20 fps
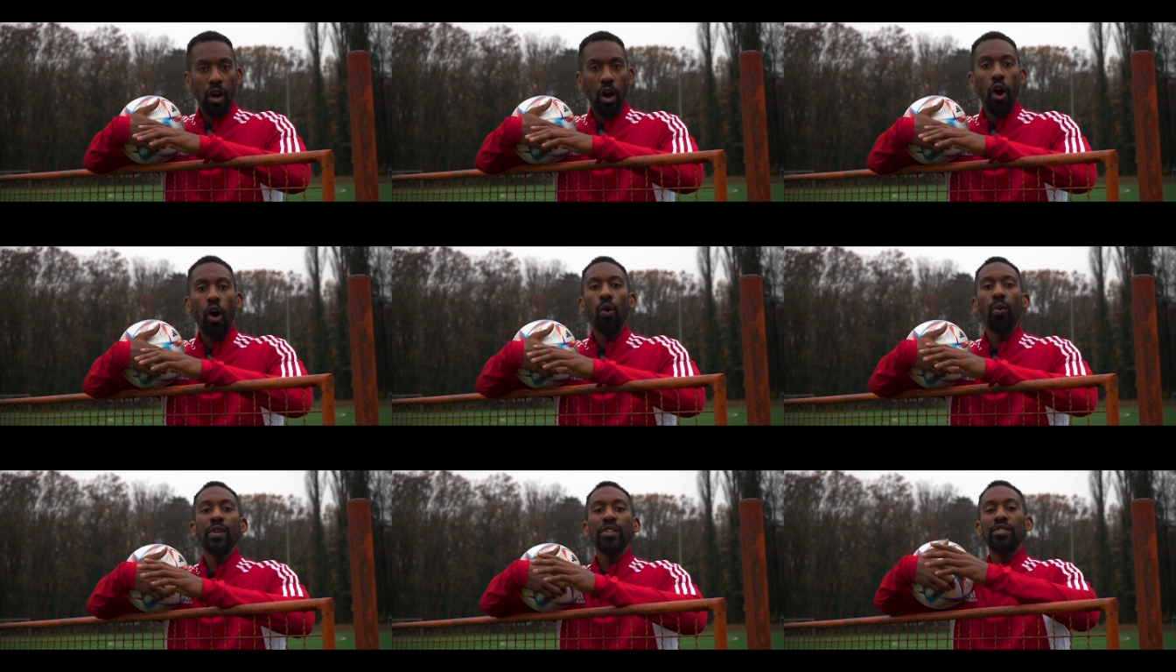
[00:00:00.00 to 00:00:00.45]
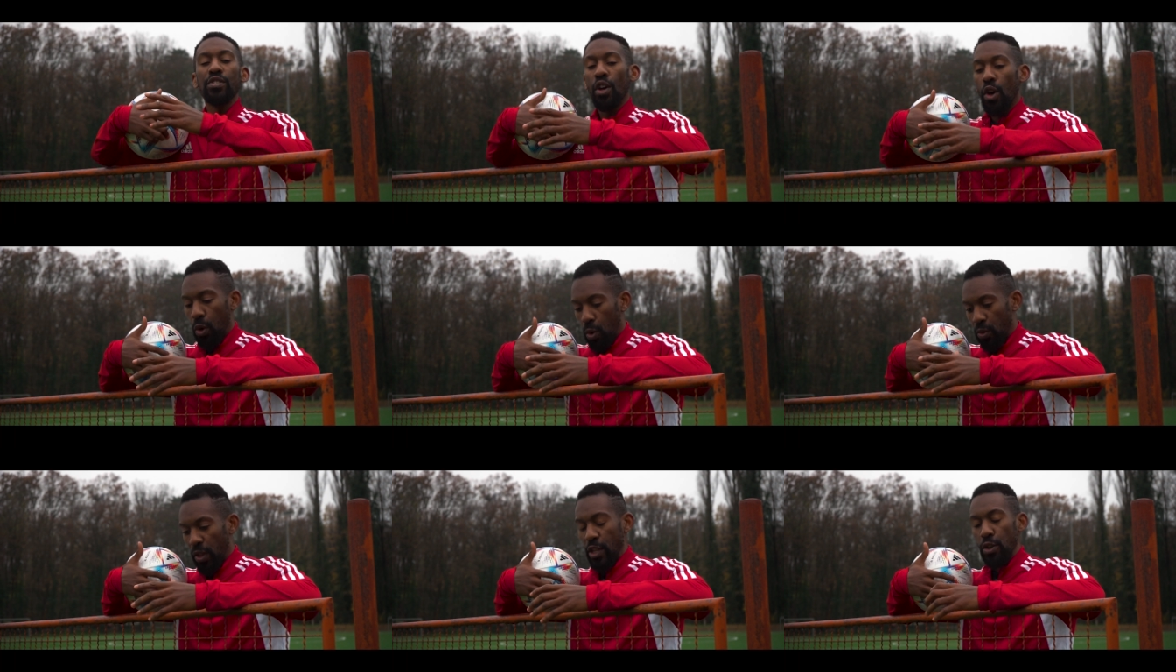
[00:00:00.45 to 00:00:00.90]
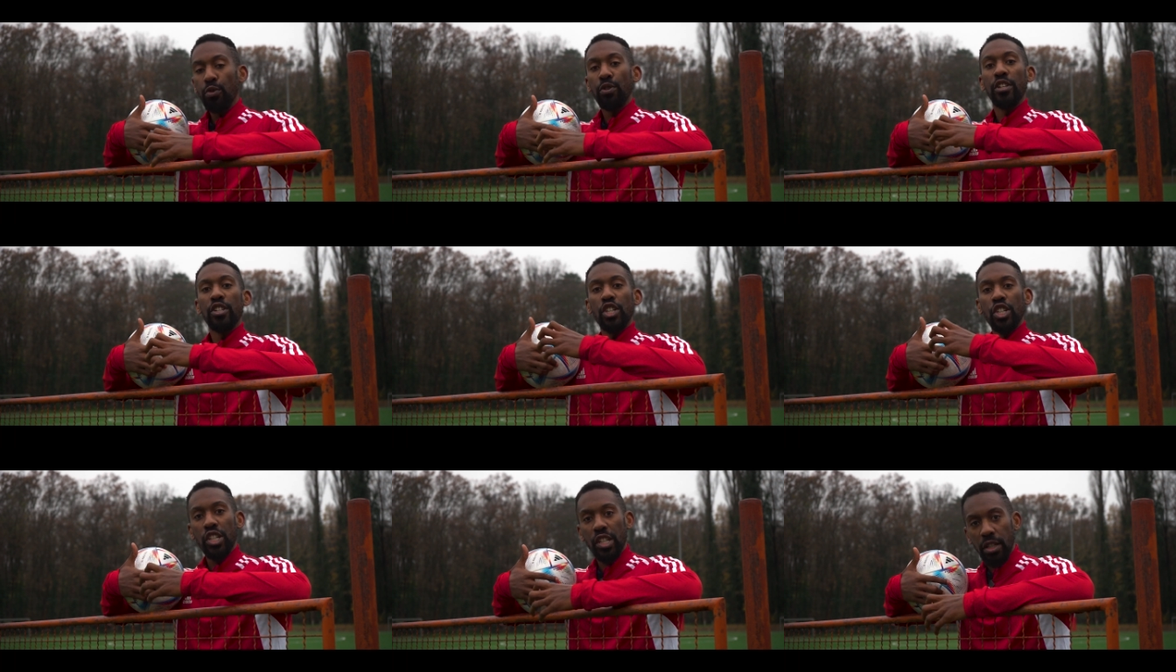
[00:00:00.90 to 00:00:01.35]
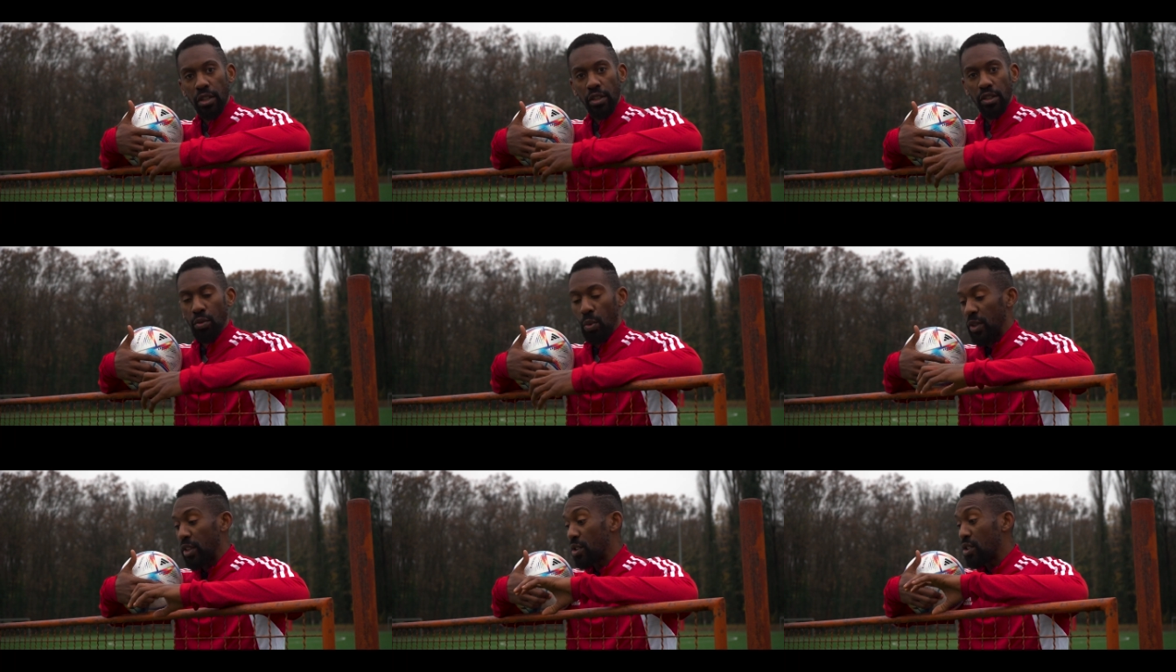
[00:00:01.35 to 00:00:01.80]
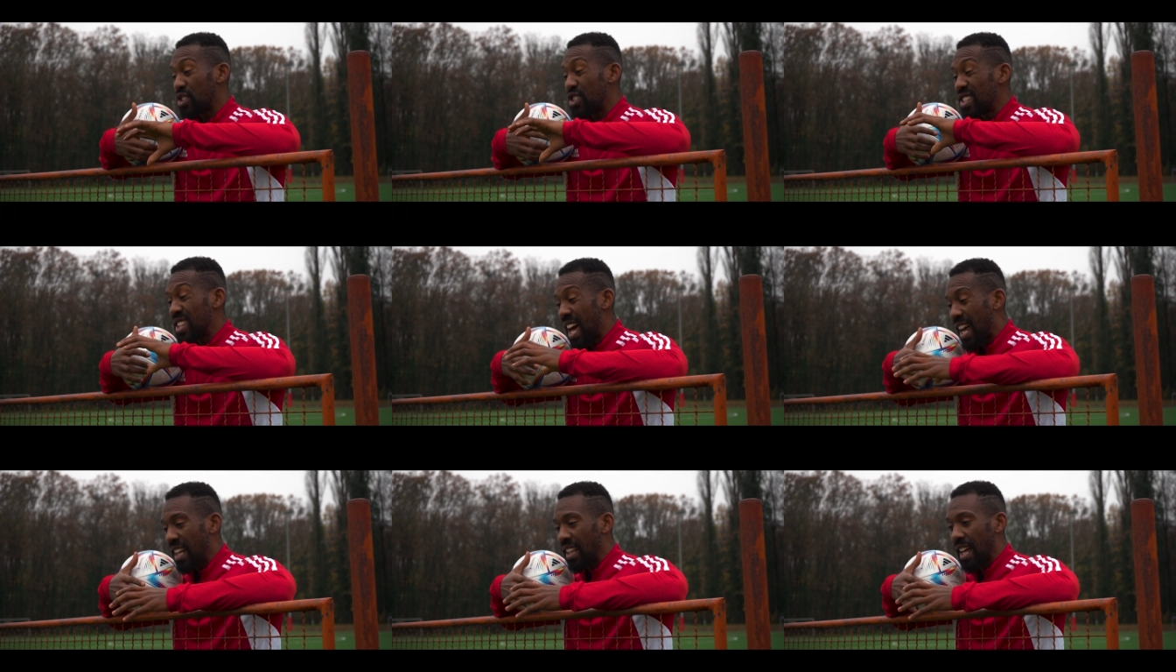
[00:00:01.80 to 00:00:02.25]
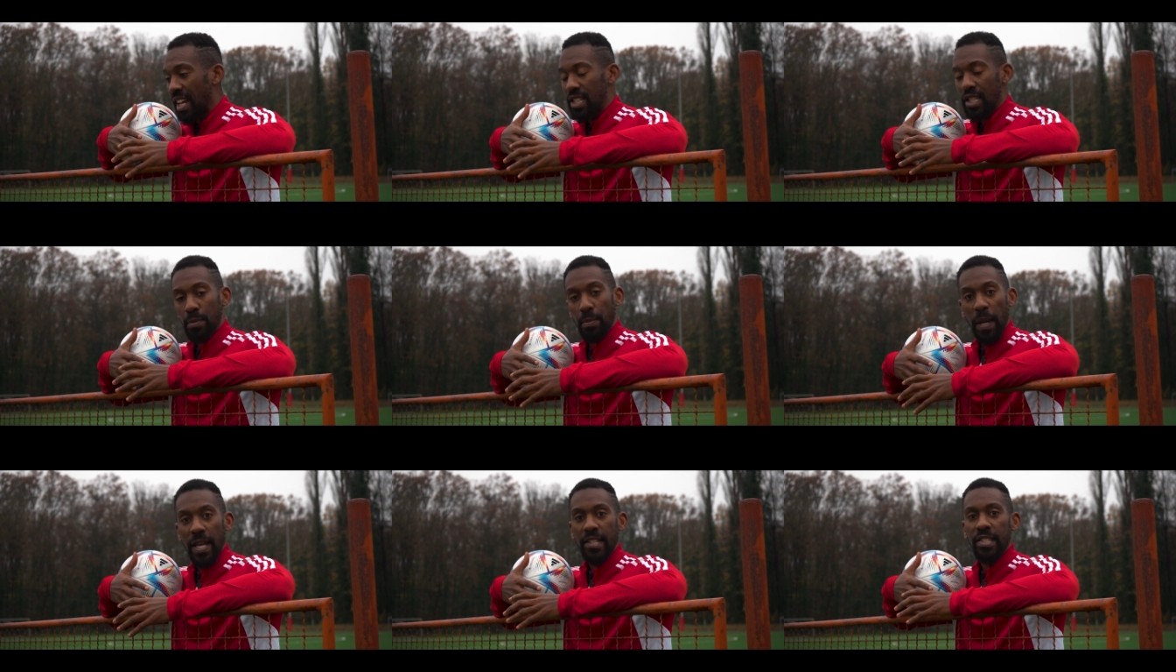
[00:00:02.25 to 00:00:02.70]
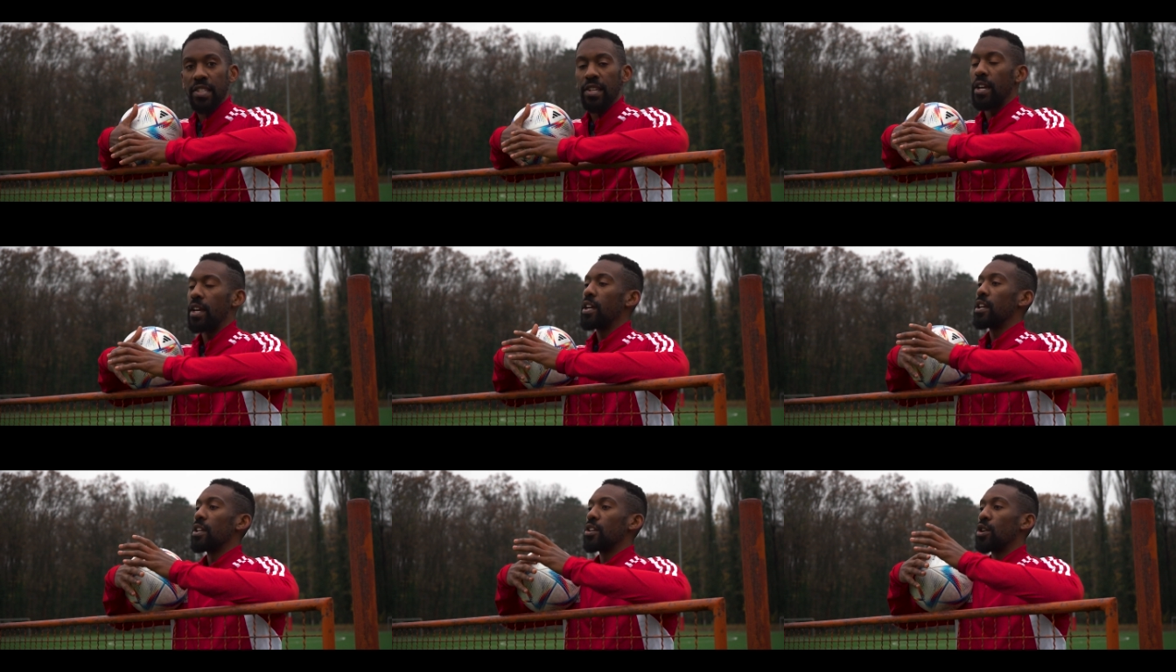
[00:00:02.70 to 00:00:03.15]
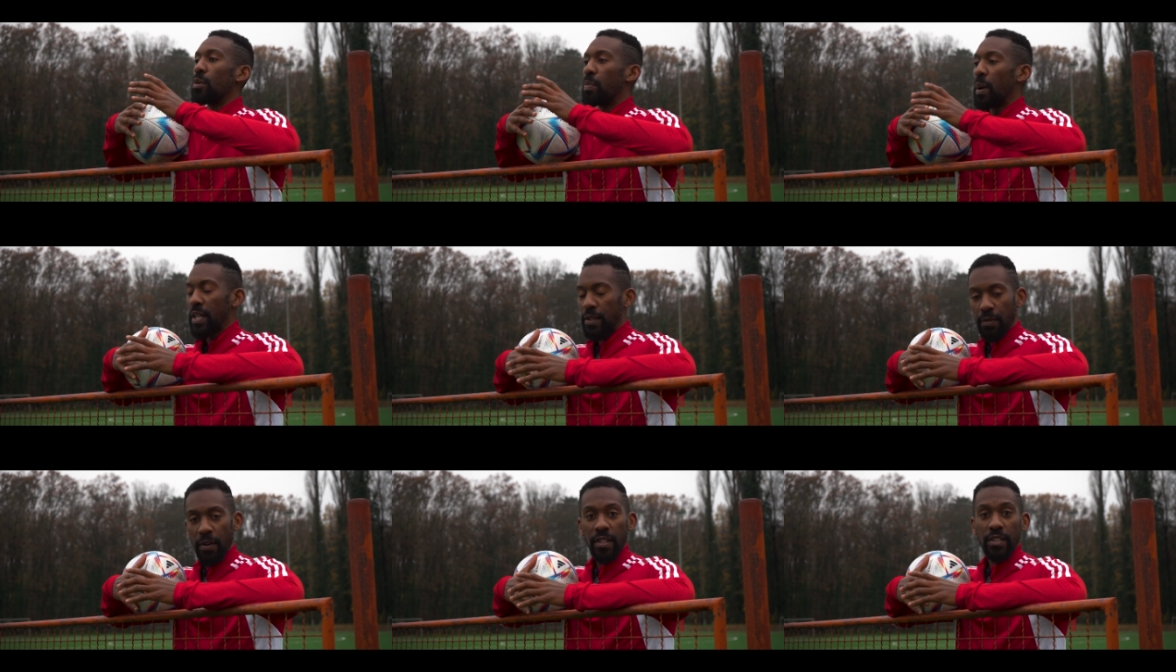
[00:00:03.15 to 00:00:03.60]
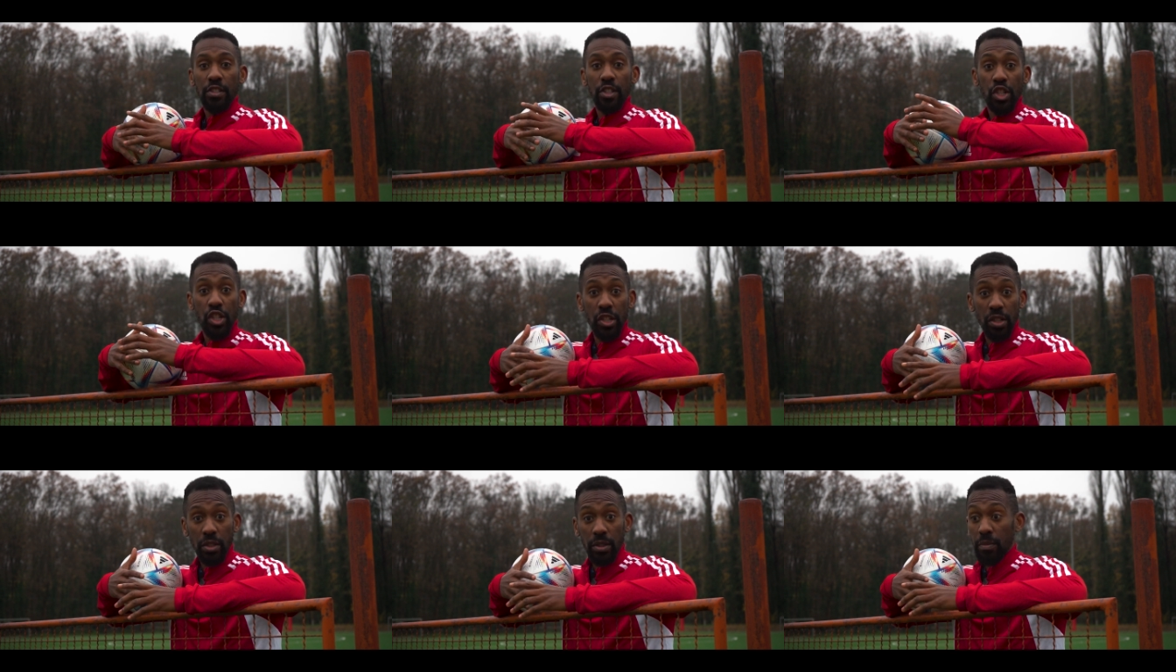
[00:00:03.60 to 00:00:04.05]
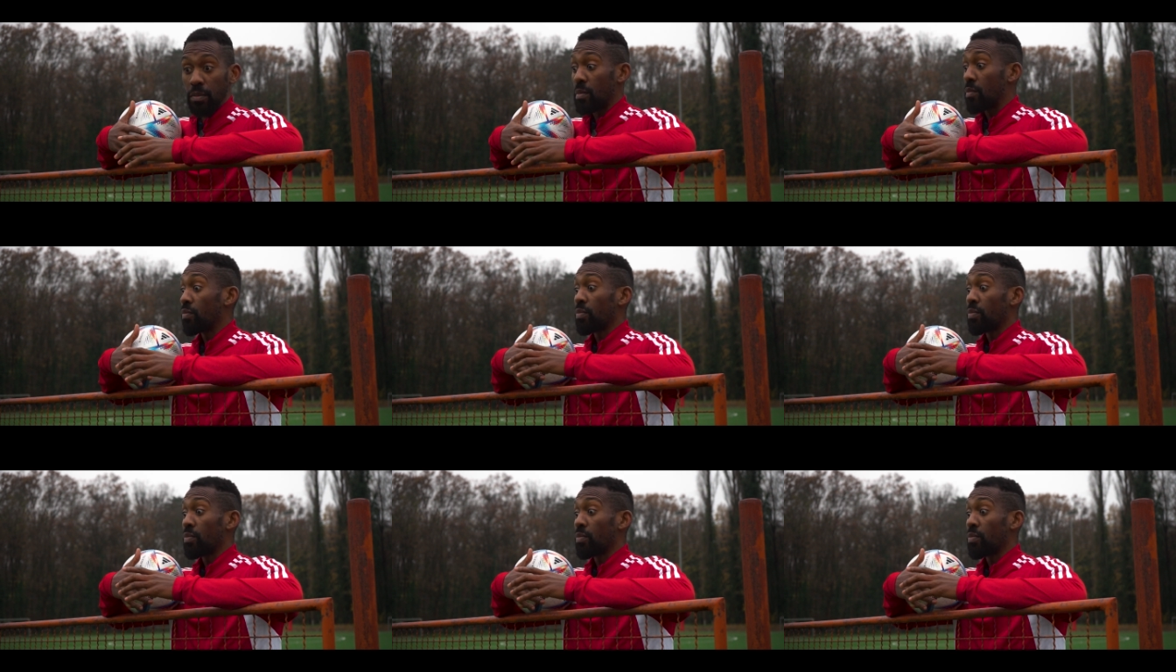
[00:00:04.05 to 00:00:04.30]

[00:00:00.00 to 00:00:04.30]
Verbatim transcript: Always know that you can shield. When there's not a lot of space, your best friend is a shield.